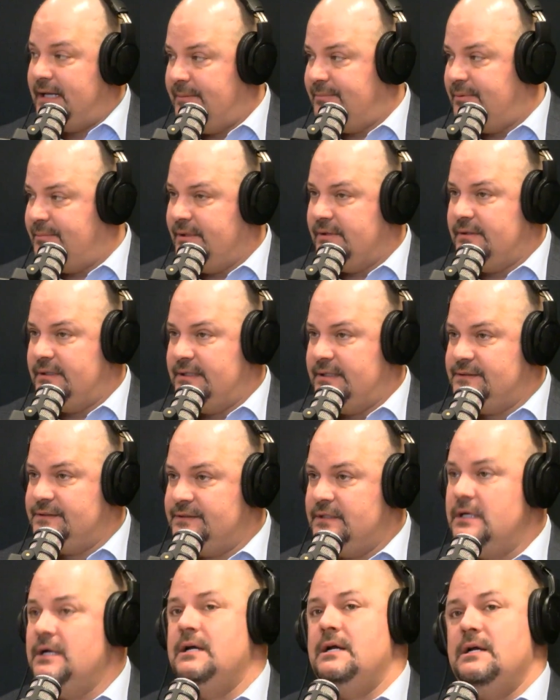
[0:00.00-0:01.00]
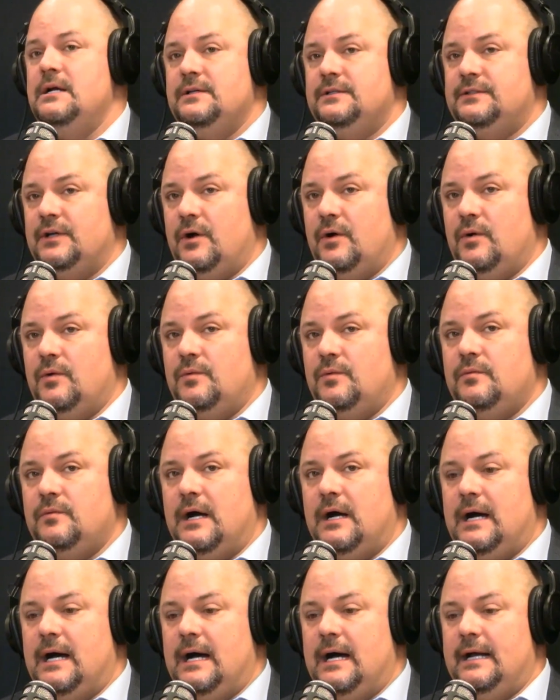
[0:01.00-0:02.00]
capabilities. So
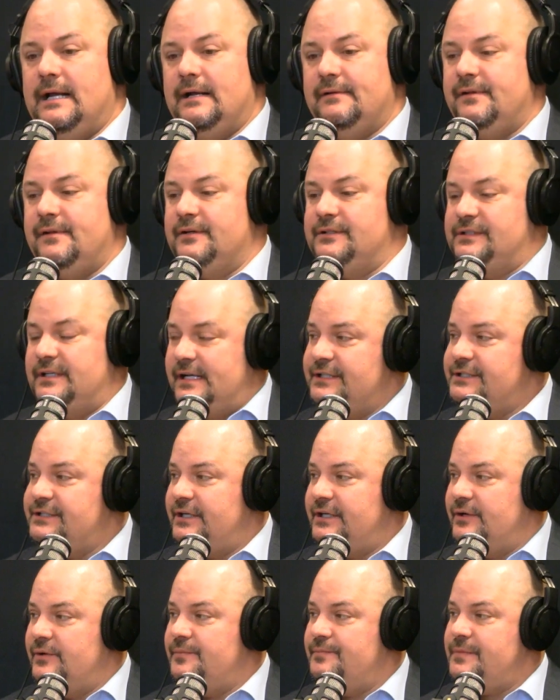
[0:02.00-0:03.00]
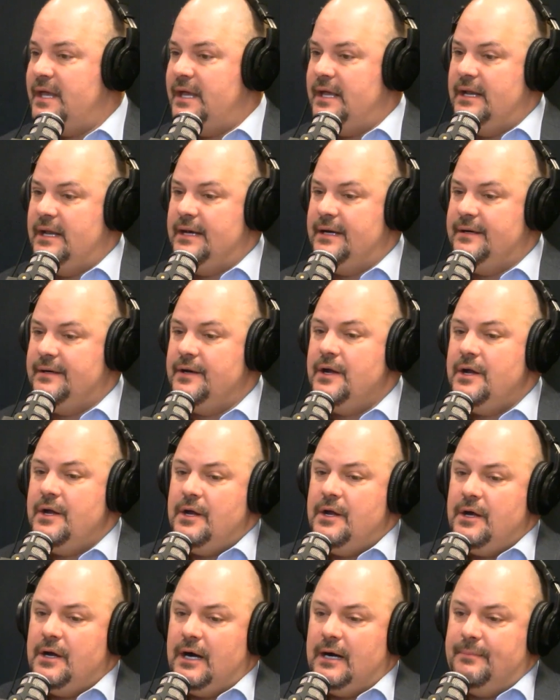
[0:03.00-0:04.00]
if there's an issue and
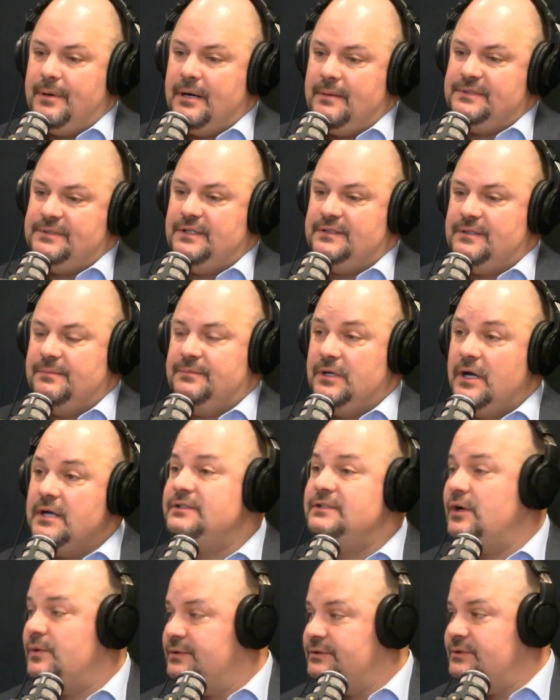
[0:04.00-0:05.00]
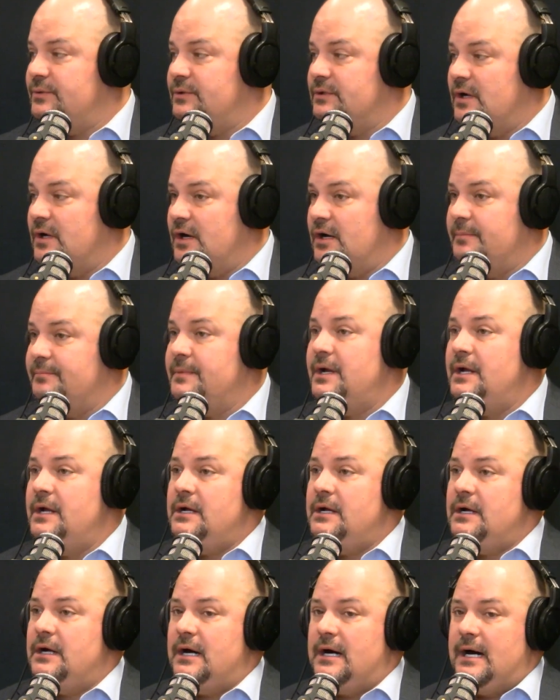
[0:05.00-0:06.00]
a pump system does go into alarm
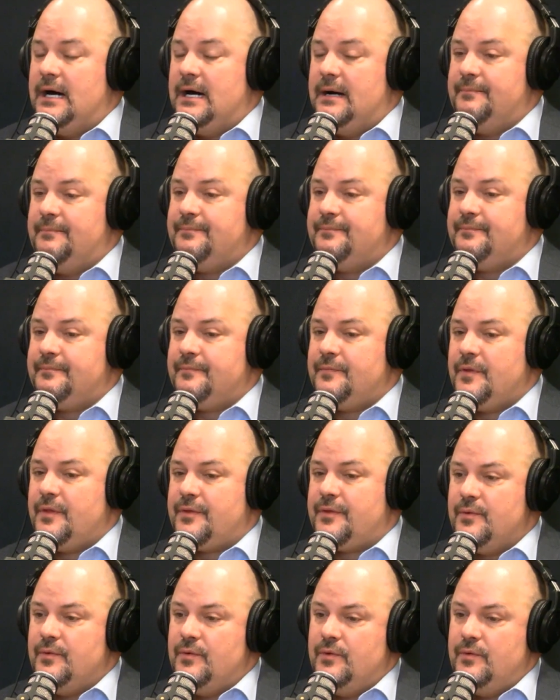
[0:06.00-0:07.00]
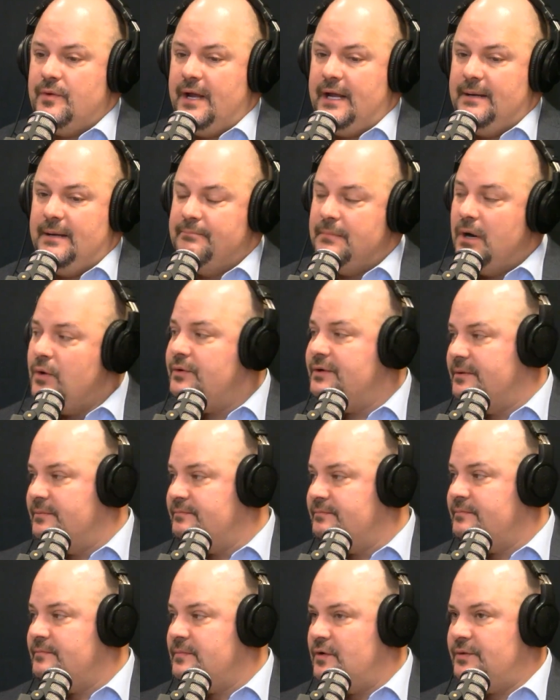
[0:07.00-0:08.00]
through a
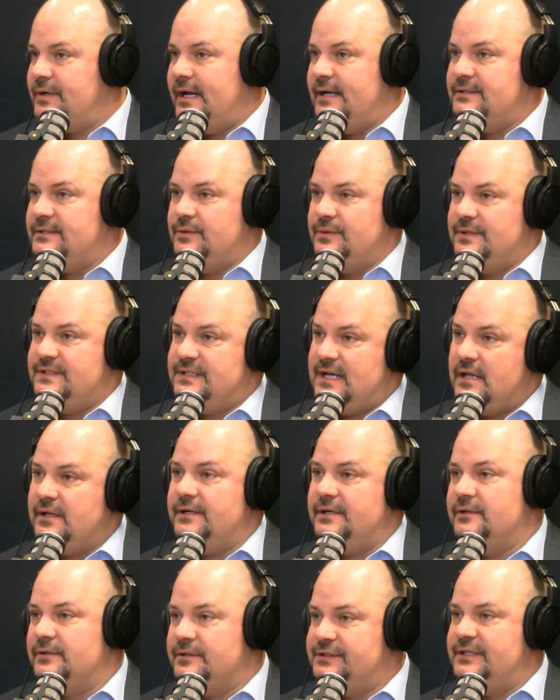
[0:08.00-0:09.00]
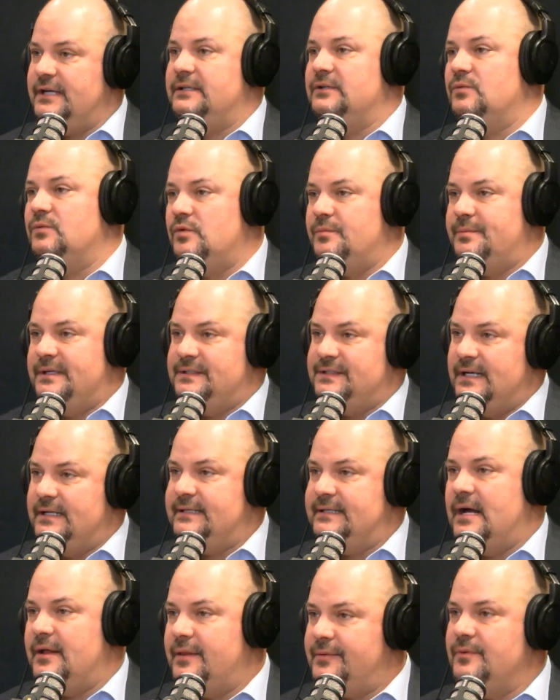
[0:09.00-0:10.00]
modem, okay, so a cellular signal will be
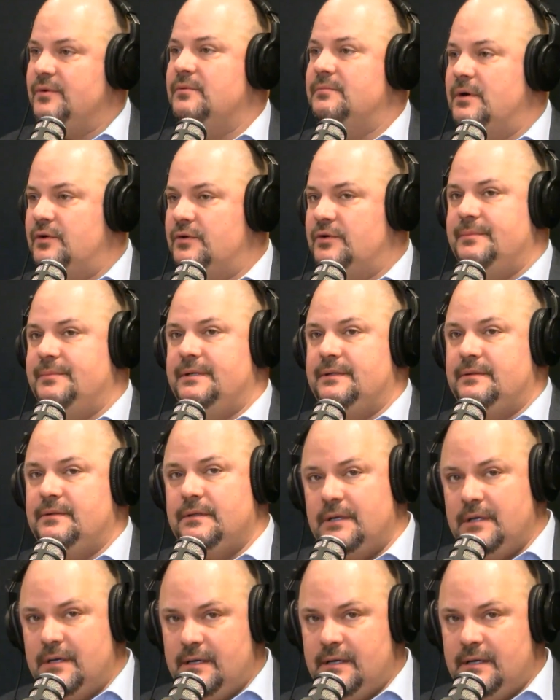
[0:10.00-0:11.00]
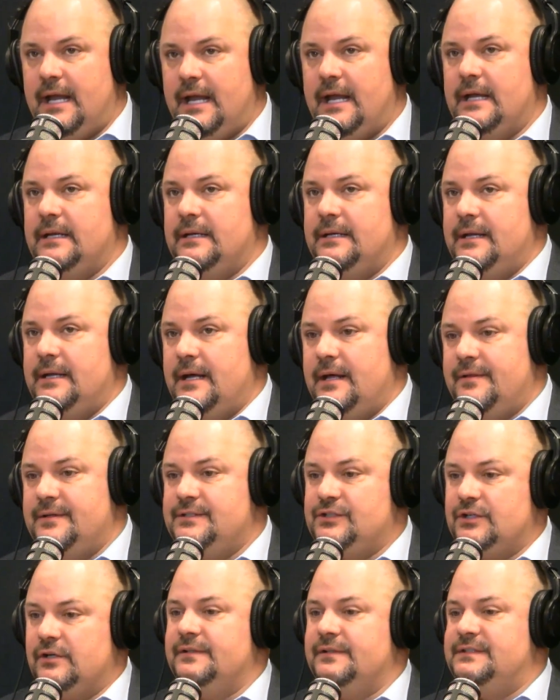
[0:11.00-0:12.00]
sent out through a modem, and the
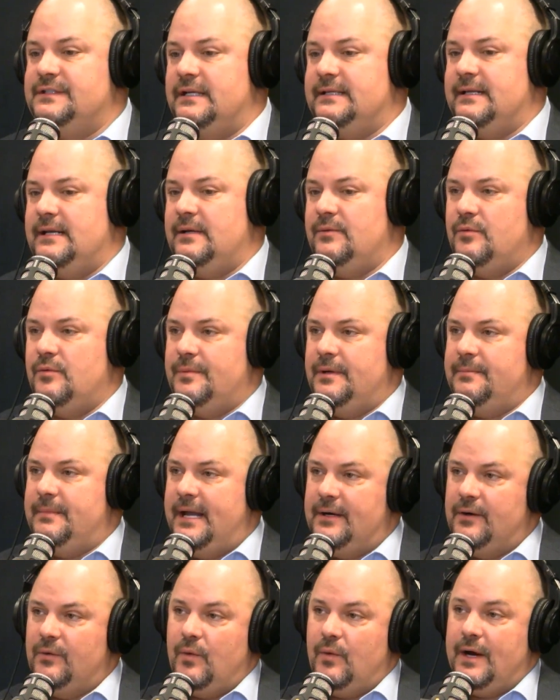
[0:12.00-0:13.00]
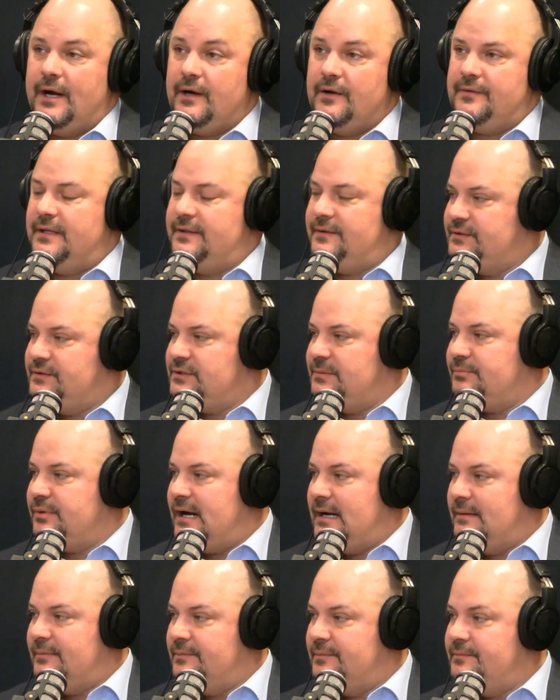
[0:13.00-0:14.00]
service entity will be made aware that there's a
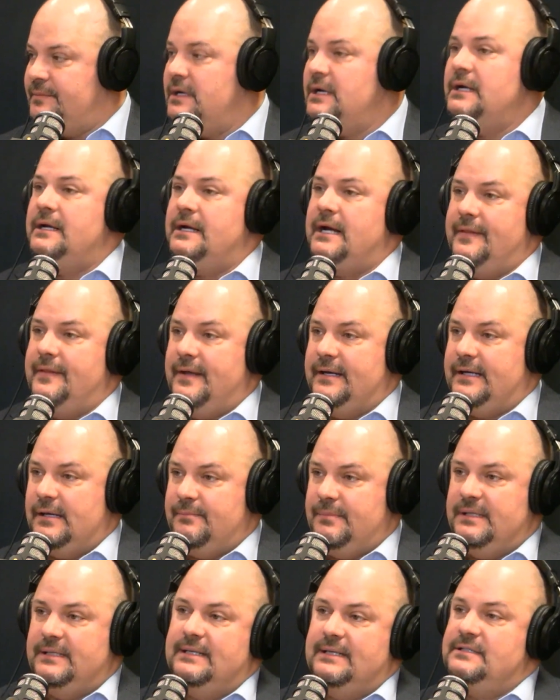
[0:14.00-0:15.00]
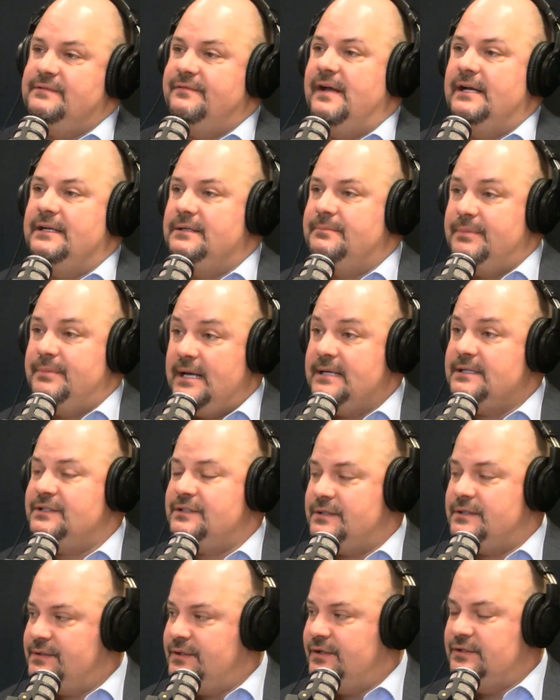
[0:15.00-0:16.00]
problem, and they can be dispatched,
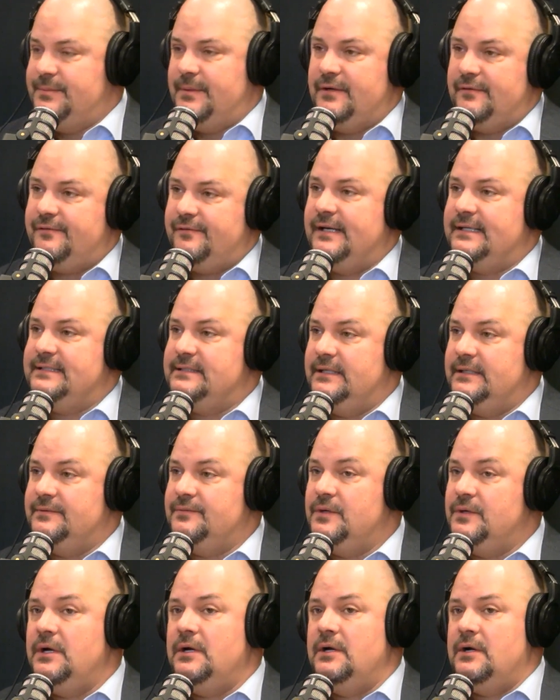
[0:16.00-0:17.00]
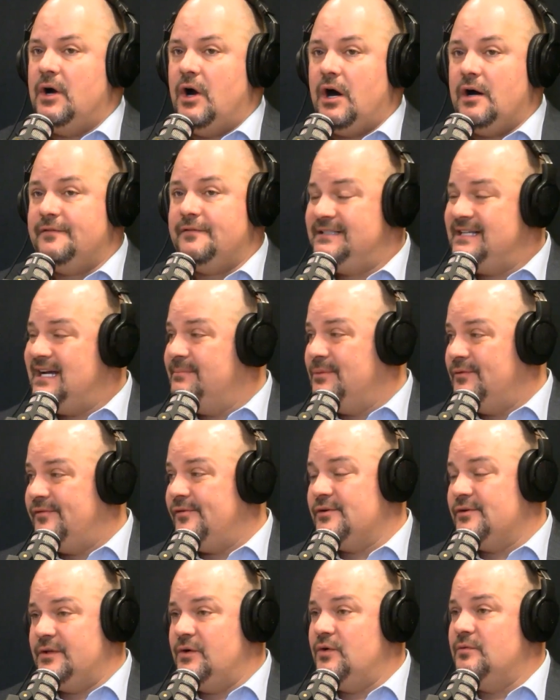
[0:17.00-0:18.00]
to fix it, oftentimes
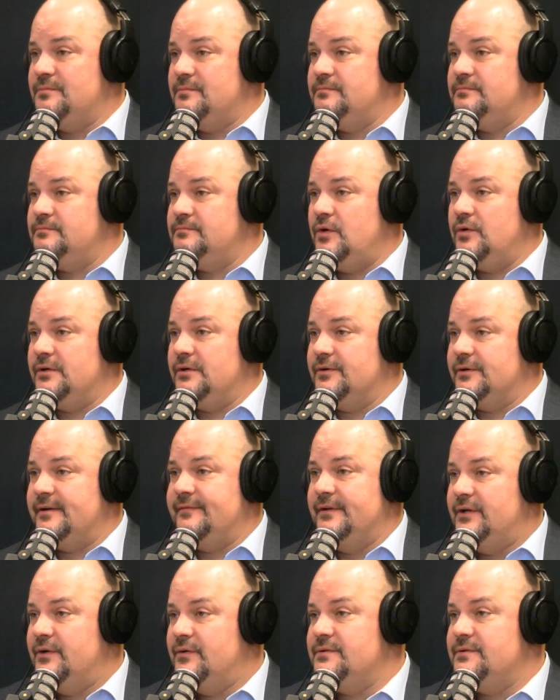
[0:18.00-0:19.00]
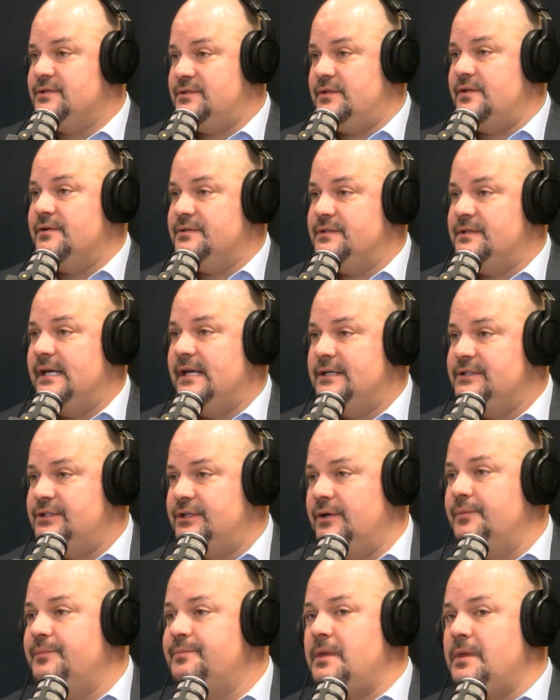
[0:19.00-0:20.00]
before the homeowner even knows there's an
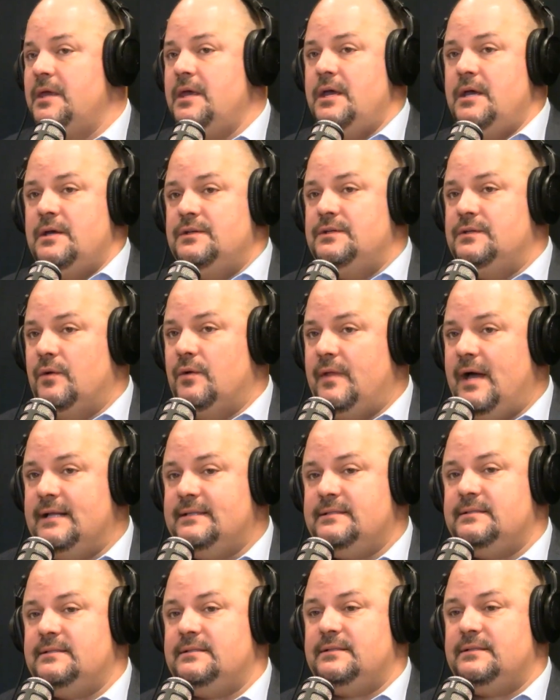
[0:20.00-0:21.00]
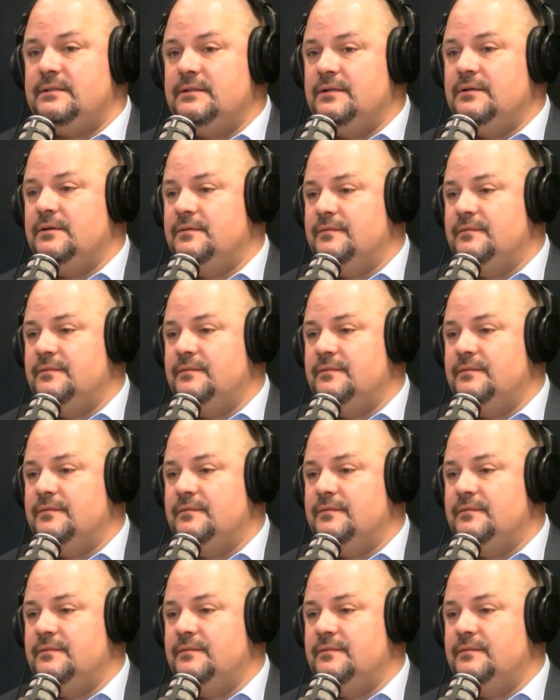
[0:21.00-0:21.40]
issue. So that's